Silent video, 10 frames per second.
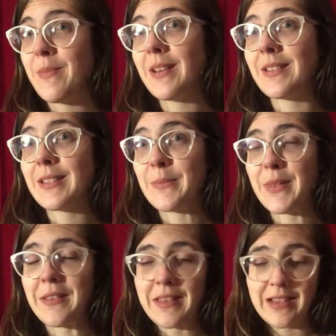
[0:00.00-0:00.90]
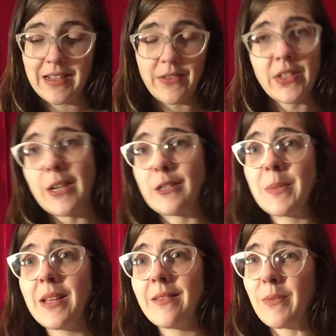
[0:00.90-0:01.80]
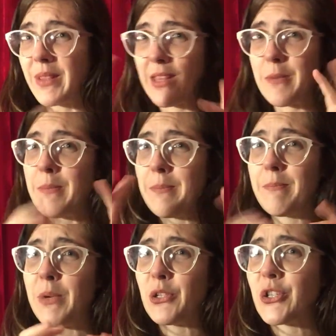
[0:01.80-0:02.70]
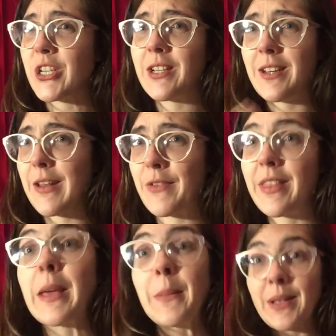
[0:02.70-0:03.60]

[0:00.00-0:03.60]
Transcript: That's something that kind of scares me with the emulsion and everything,